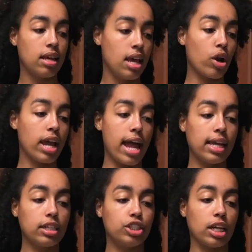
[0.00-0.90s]

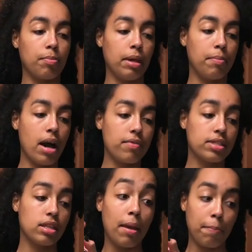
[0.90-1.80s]
Organic chickpea
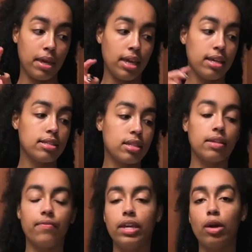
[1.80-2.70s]
puffs, Hippeas,
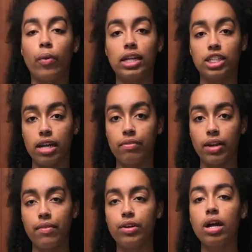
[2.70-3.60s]
the vegan white cheddar
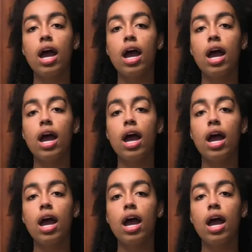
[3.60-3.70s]
flavor.